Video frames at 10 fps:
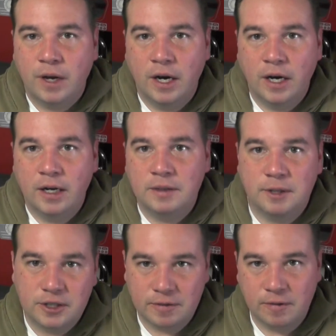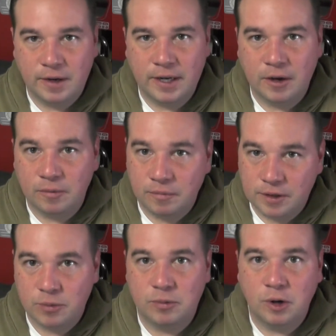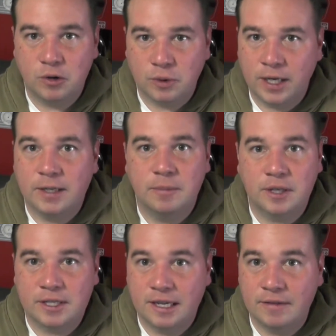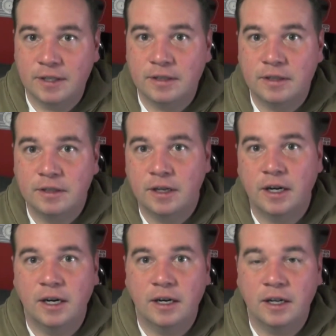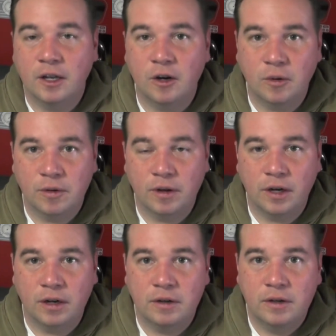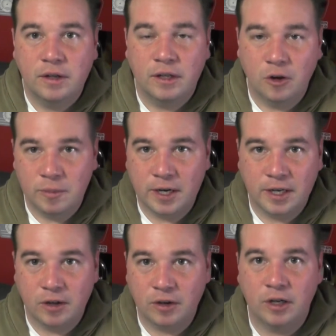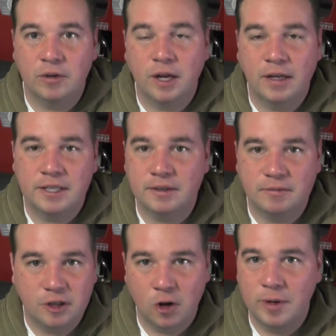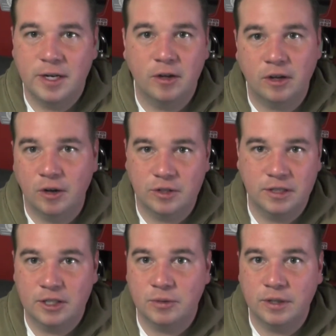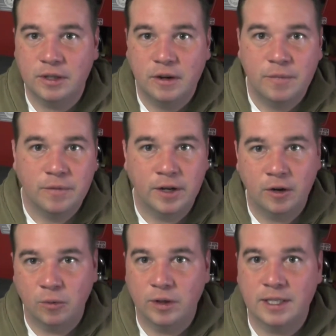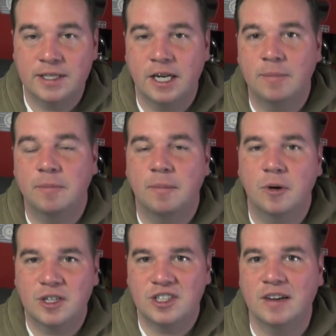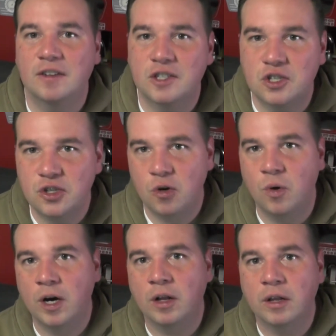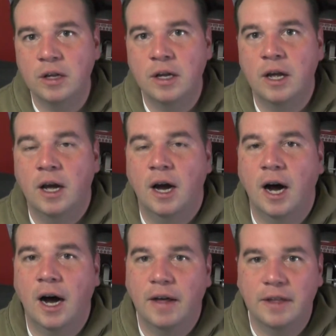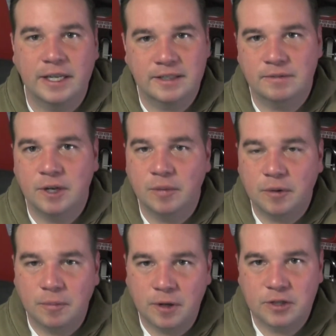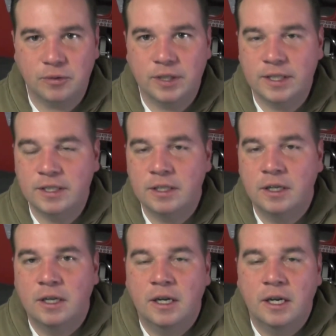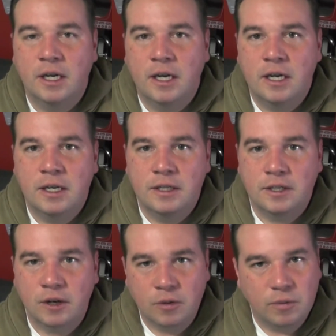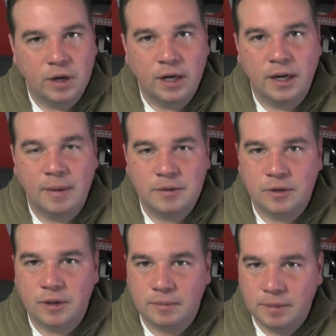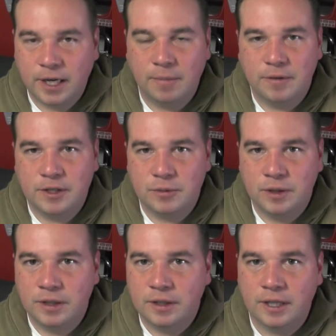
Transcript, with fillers: Uh, especially if, you know this one goes right into book seven, uh, along with uh, Low and Coat. I say Low Men and Coats in this one, you know, really set up book seven so well. Uh, I think it's you know they're must reads. So uh, absolutely pick up this one.